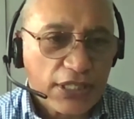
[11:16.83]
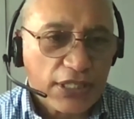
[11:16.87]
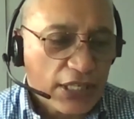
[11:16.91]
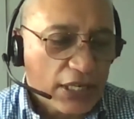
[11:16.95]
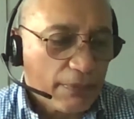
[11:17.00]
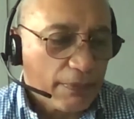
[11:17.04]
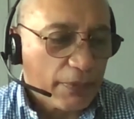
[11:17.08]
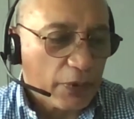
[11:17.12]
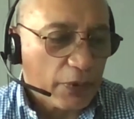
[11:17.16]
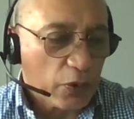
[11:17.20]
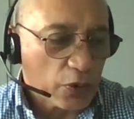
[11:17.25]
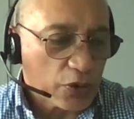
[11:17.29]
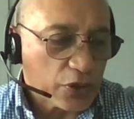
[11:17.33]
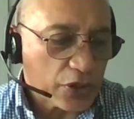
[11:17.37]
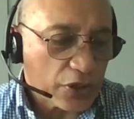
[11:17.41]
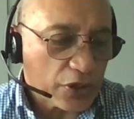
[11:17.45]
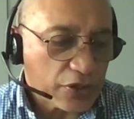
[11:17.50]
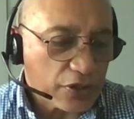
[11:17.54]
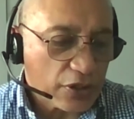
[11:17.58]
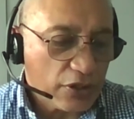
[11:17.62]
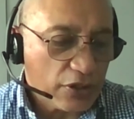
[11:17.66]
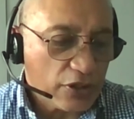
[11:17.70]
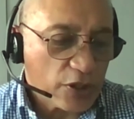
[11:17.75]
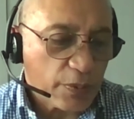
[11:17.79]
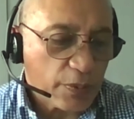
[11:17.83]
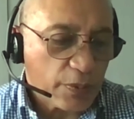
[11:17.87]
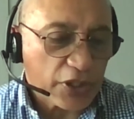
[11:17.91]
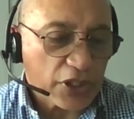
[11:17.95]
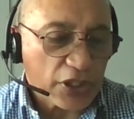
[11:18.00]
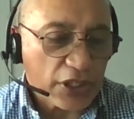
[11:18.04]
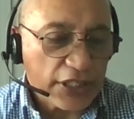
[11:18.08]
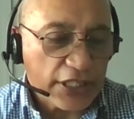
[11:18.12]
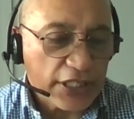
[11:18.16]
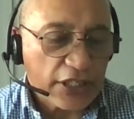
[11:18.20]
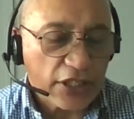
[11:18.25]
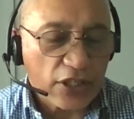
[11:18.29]
but also too, especially
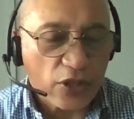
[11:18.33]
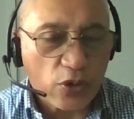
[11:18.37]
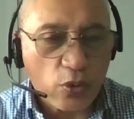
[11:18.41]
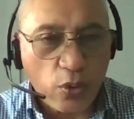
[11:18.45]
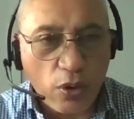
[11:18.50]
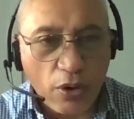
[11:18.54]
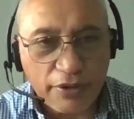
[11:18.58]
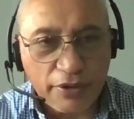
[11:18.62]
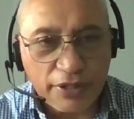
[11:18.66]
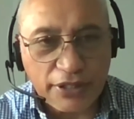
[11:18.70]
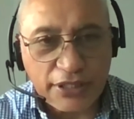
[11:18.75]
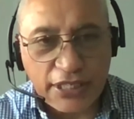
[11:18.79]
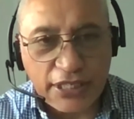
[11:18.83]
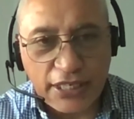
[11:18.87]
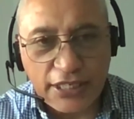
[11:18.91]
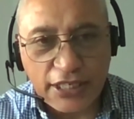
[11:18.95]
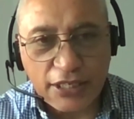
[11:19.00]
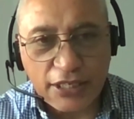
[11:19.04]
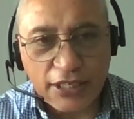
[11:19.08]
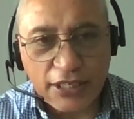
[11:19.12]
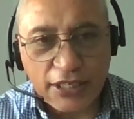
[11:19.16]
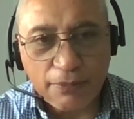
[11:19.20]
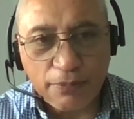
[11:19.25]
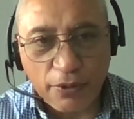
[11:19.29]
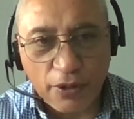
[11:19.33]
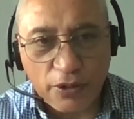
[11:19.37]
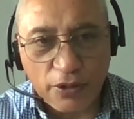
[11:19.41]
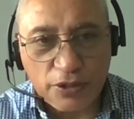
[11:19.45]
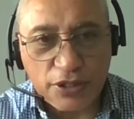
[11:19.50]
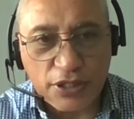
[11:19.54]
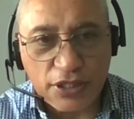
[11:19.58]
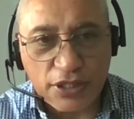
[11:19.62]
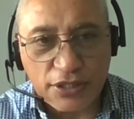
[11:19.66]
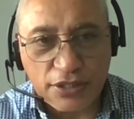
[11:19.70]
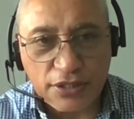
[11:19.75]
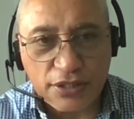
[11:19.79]
in the quarantining
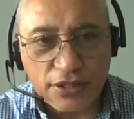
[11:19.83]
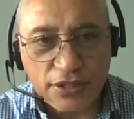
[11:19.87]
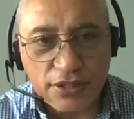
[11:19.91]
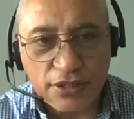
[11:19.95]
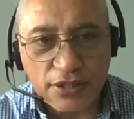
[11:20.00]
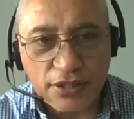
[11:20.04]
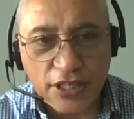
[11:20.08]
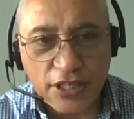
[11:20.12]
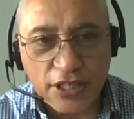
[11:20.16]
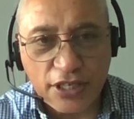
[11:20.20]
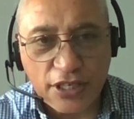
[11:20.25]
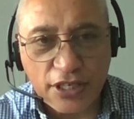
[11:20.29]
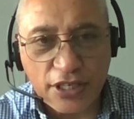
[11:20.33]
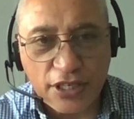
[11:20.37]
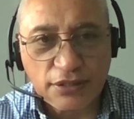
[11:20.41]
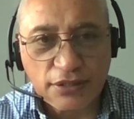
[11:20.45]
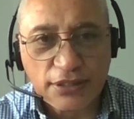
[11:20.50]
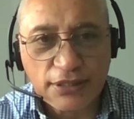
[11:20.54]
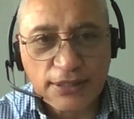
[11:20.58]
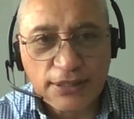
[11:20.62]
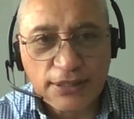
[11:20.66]
process as well.